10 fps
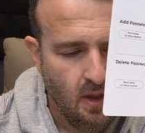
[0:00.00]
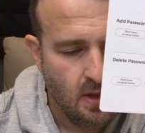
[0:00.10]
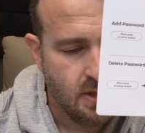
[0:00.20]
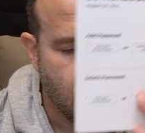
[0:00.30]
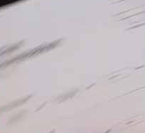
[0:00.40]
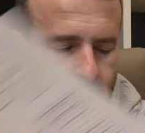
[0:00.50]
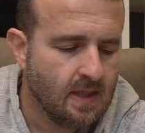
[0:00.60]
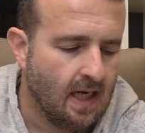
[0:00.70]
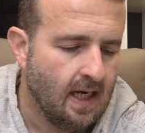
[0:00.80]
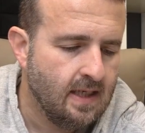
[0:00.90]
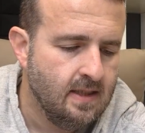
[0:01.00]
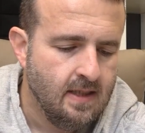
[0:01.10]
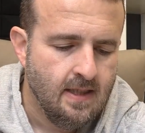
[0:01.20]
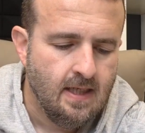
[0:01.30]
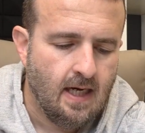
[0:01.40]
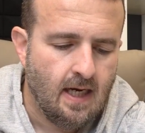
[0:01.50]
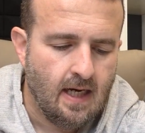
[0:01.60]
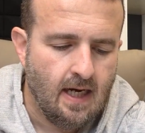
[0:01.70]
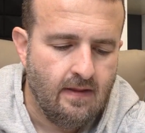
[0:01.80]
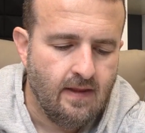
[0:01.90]
startup guide, uh,
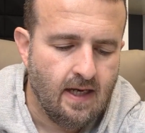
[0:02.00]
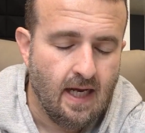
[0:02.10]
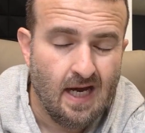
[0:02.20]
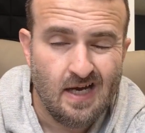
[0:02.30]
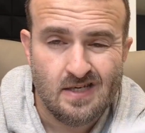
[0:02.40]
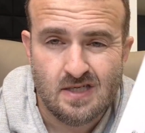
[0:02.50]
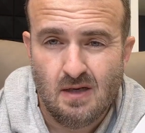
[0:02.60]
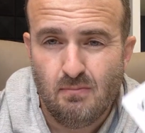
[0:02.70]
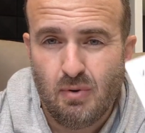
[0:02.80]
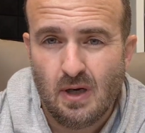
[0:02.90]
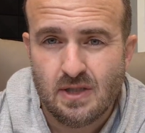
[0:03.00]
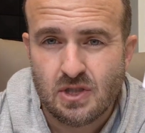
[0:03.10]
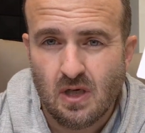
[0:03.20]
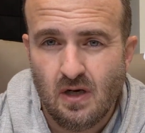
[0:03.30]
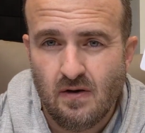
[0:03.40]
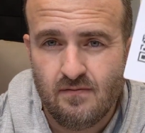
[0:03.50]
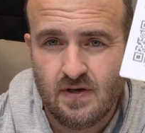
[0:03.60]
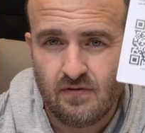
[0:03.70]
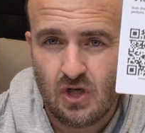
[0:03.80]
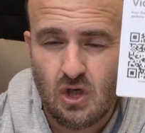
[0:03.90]
and then it has a bunch of
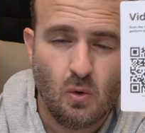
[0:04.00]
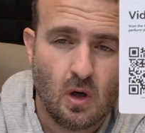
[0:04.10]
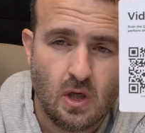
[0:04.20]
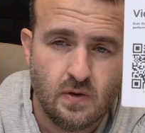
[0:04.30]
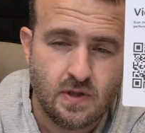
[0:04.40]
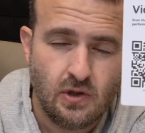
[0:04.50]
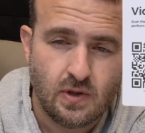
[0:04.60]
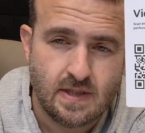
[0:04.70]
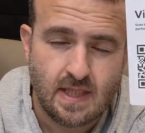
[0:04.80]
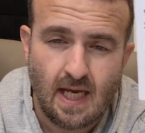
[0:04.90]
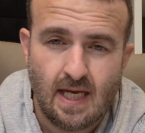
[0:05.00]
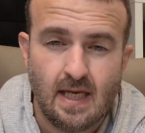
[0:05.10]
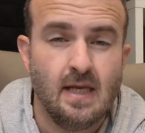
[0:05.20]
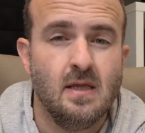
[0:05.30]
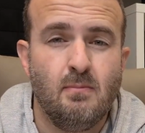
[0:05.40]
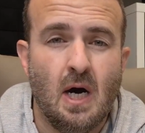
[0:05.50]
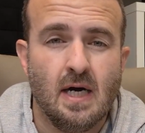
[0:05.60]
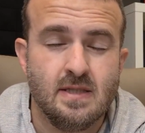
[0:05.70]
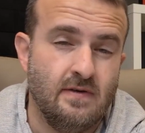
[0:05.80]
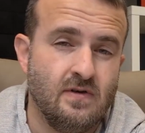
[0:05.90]
different Q R codes that you could scan in the box.
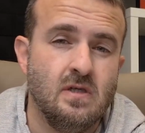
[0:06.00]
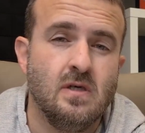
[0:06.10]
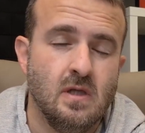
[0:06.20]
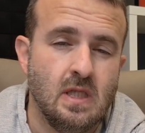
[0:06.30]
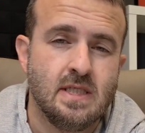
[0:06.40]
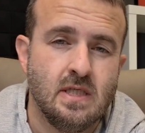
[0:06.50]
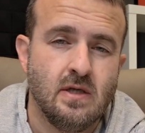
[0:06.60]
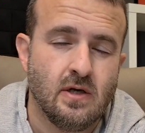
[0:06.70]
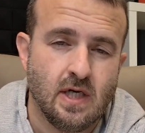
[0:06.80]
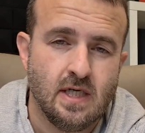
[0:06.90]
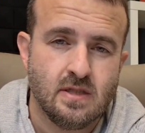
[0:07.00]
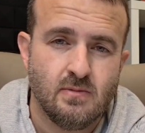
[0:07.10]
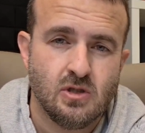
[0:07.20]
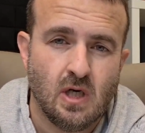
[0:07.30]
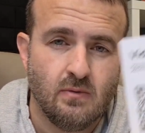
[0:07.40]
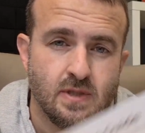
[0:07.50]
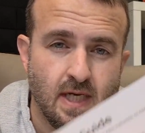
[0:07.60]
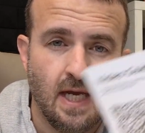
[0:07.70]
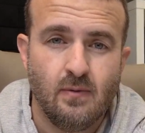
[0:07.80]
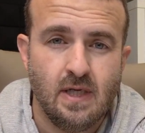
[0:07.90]
They've clearly listened to their customers, right, and said,
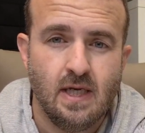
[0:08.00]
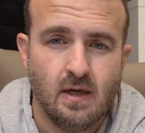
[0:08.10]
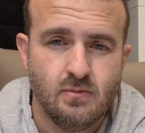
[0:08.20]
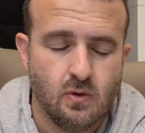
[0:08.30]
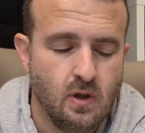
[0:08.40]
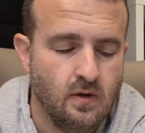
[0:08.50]
hey, we need help doing all